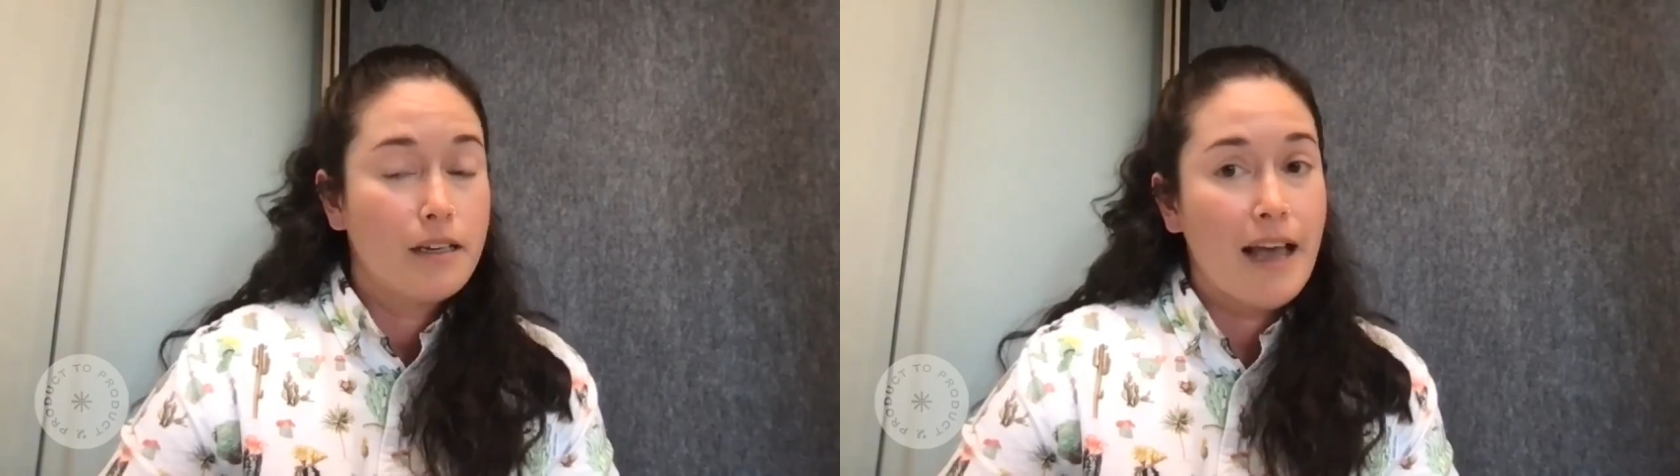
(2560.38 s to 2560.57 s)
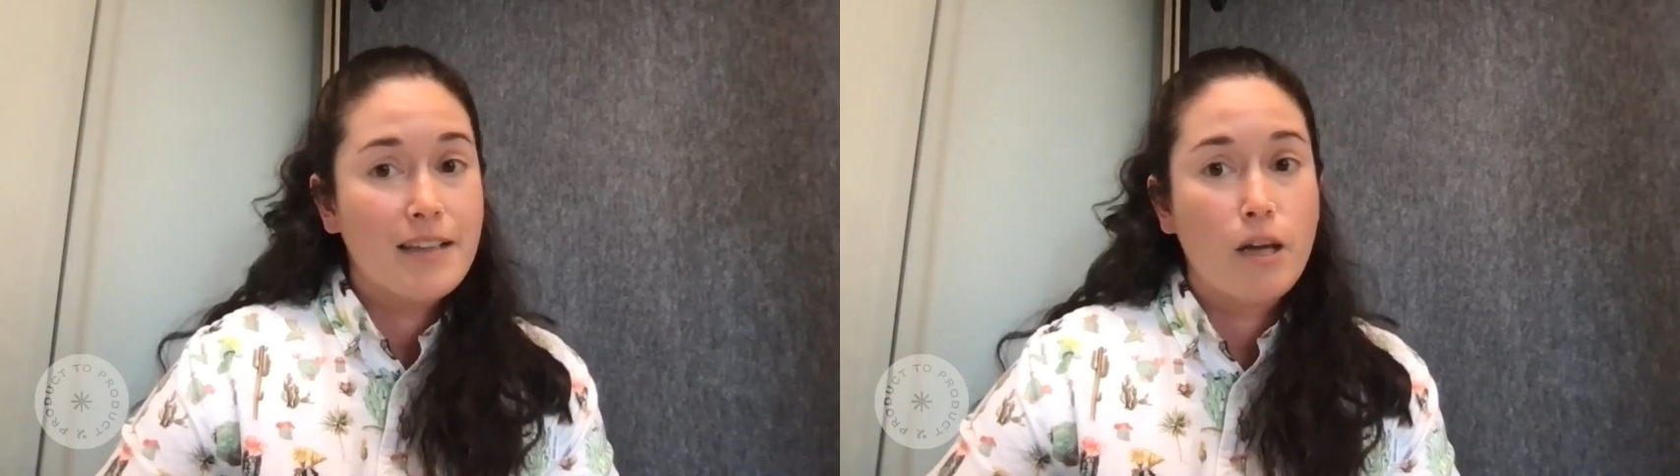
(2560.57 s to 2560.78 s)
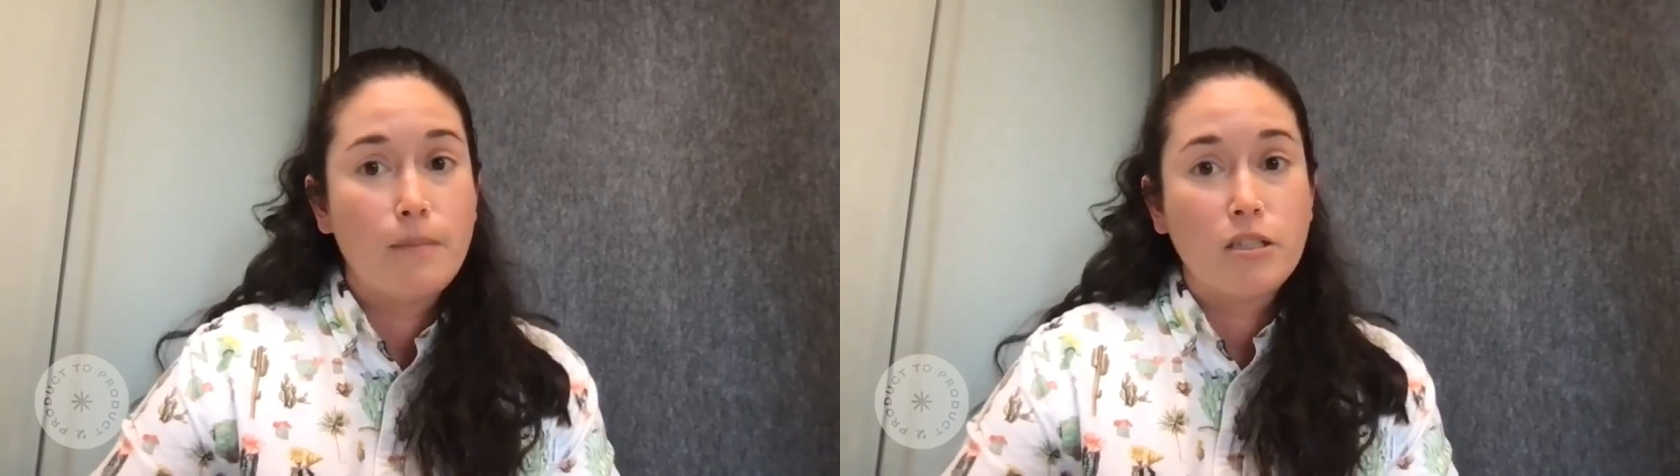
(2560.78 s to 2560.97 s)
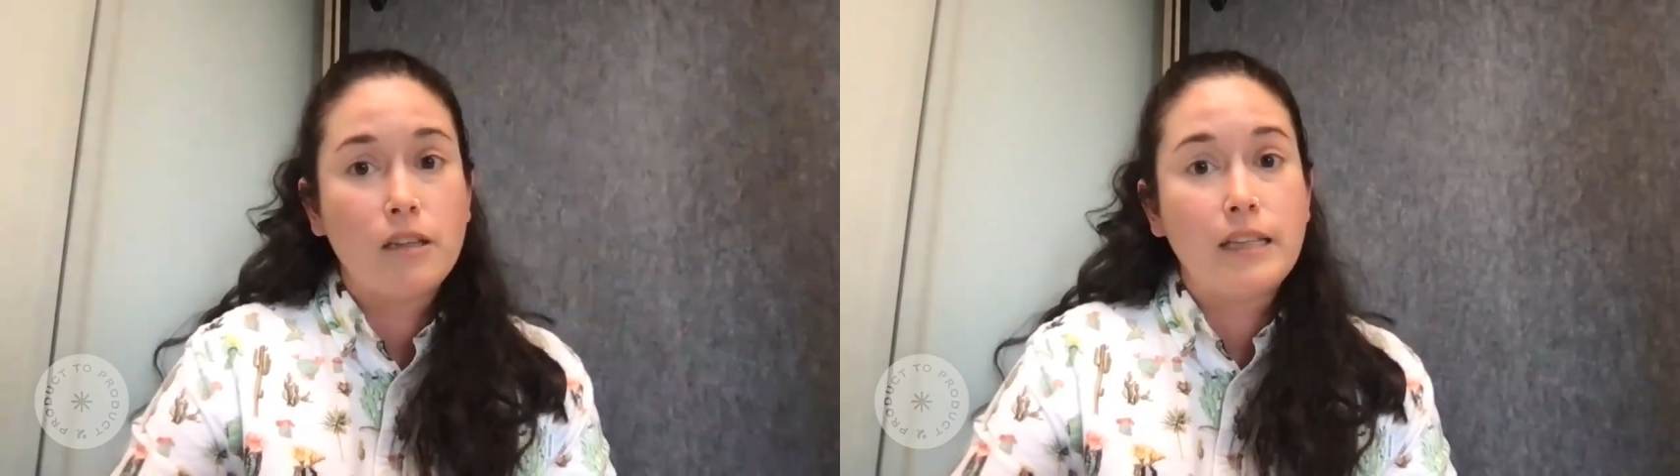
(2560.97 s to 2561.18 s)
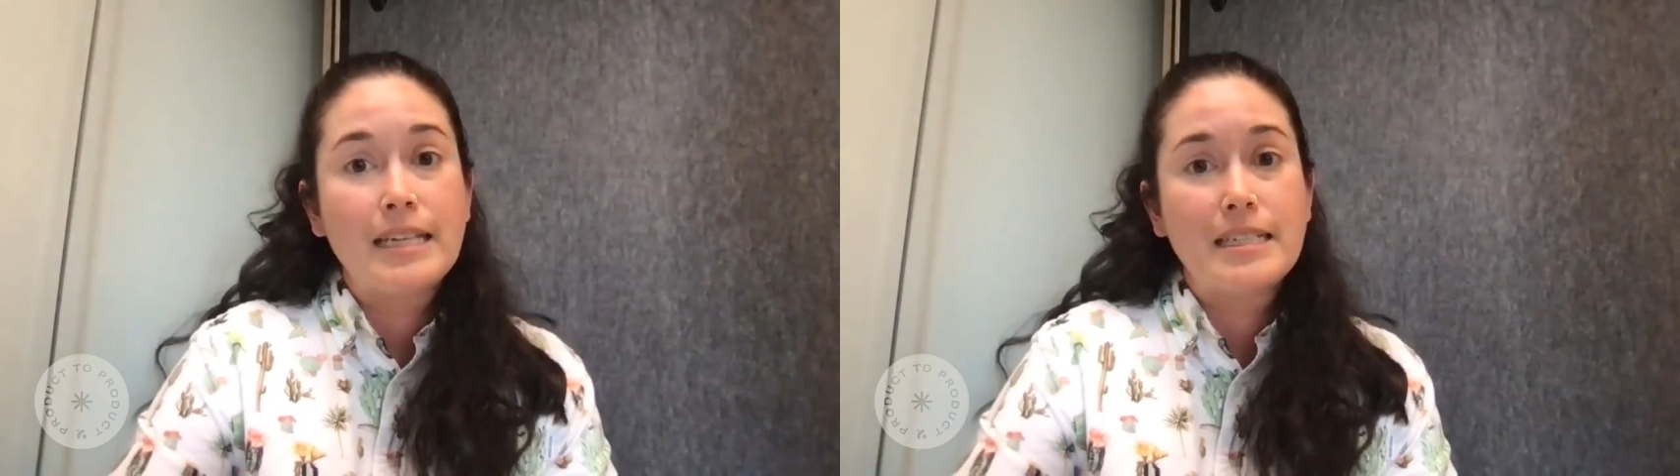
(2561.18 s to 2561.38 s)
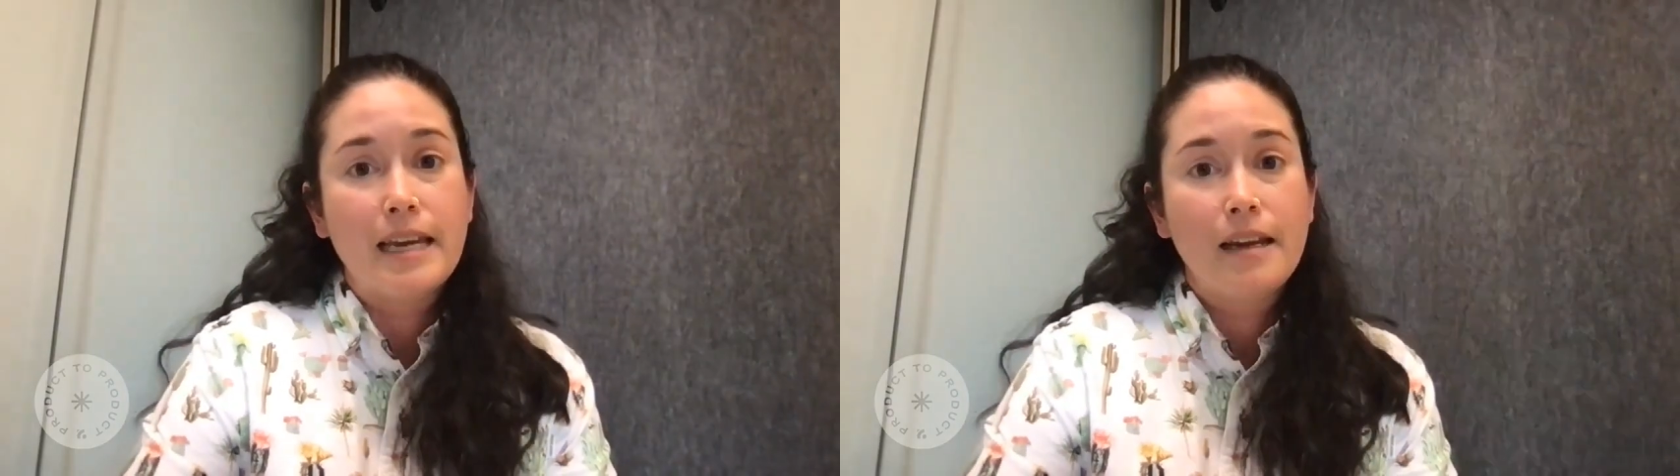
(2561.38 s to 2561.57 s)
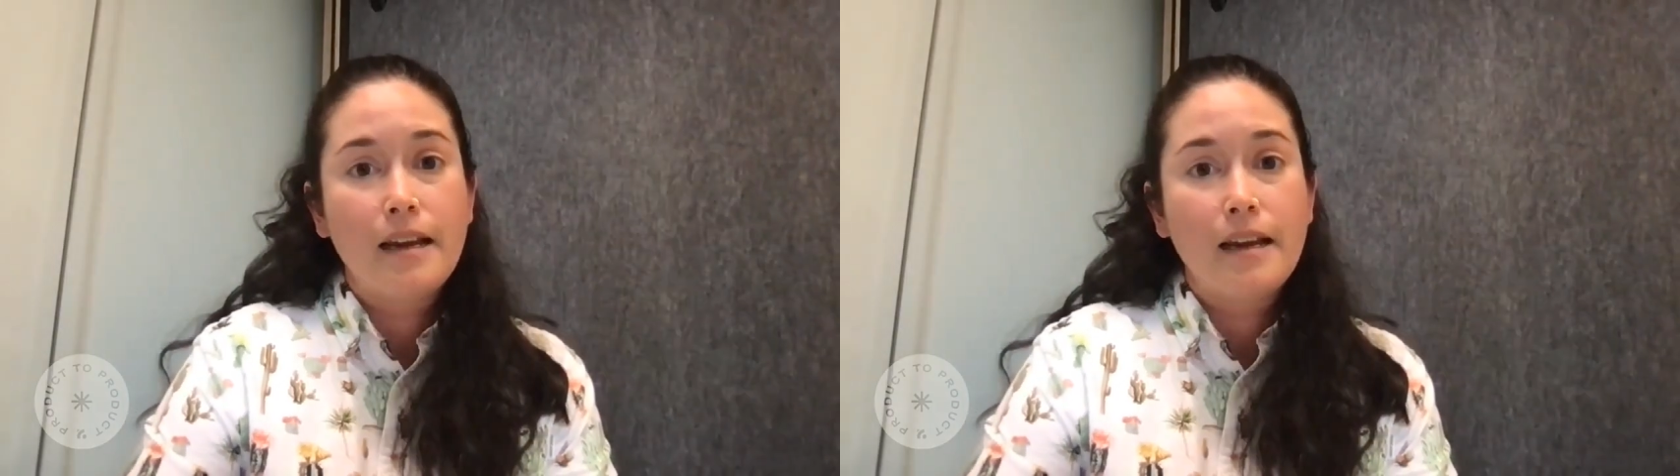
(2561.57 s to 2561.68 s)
Yeah, so I'm just on LinkedIn.